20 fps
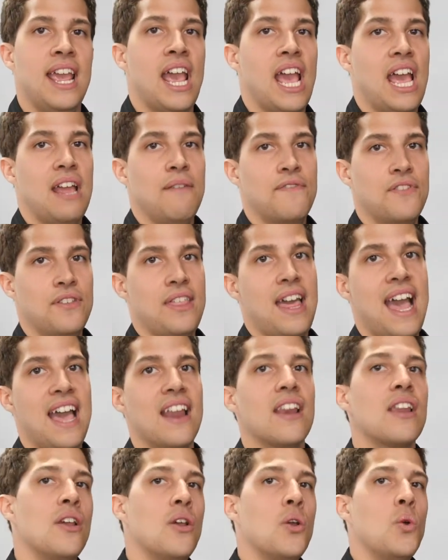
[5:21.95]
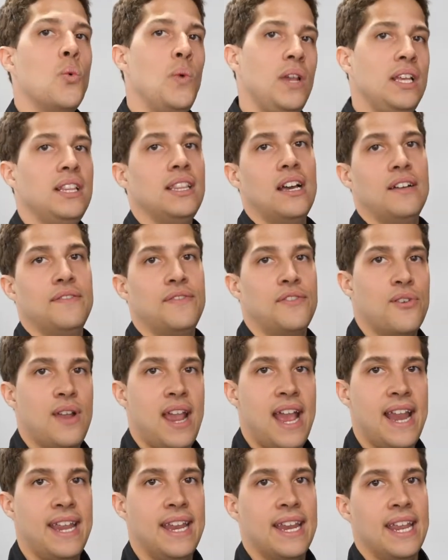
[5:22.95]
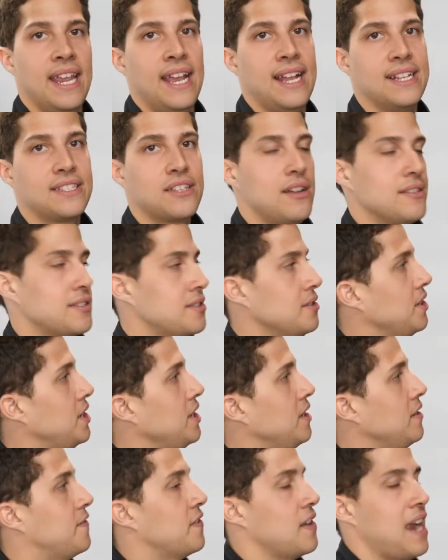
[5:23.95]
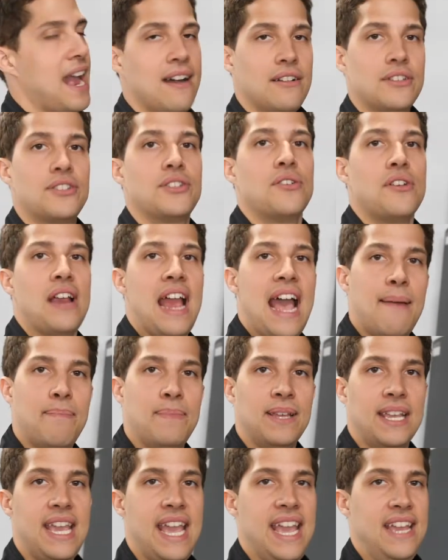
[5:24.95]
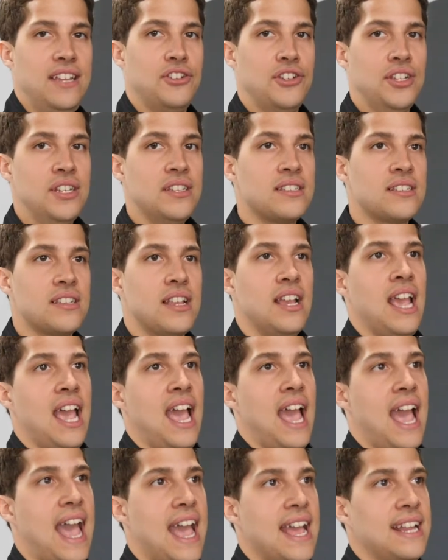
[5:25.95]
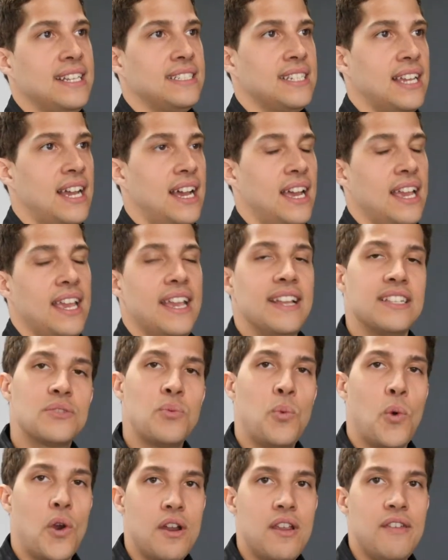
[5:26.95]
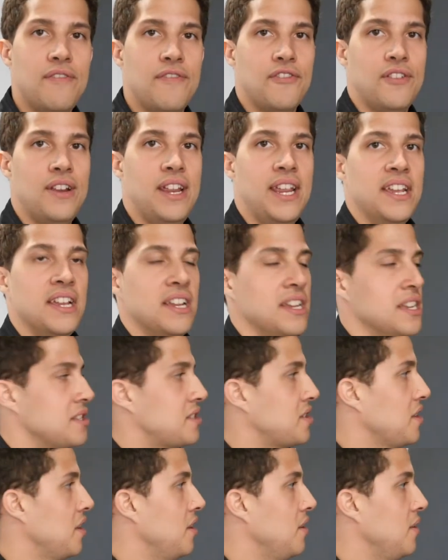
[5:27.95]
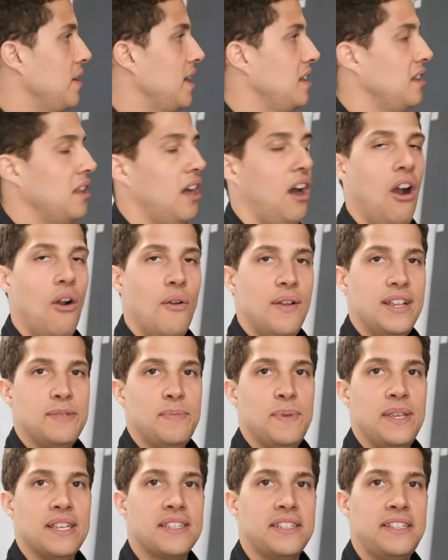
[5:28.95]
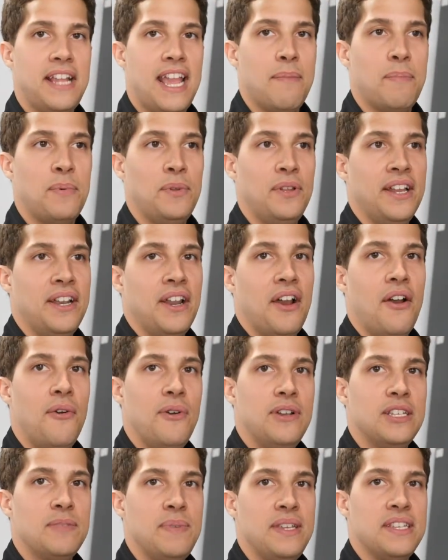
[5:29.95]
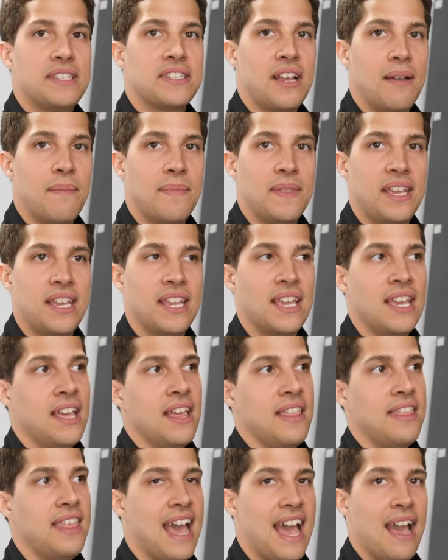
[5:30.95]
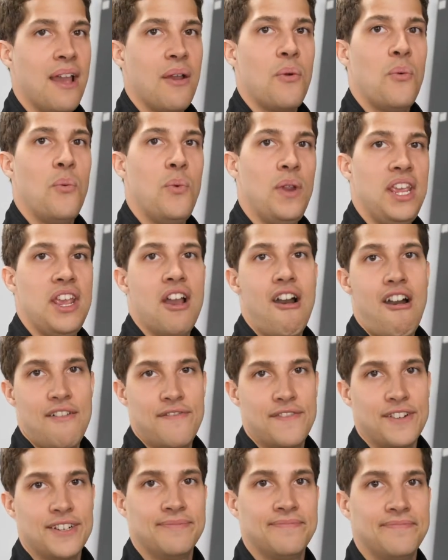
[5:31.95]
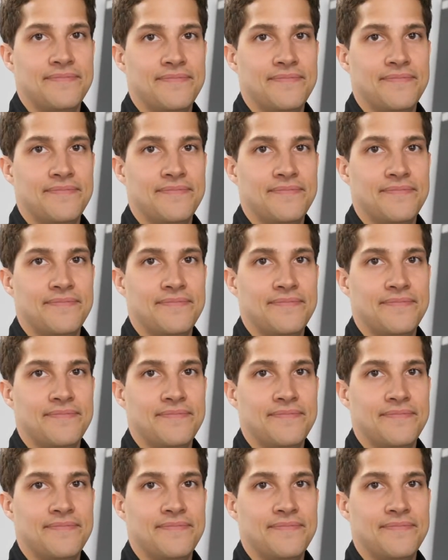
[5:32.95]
And for that, we love granite. It's also good for outdoor applications, and it's worry-free. So it'll always be a staple and always be something that we offer.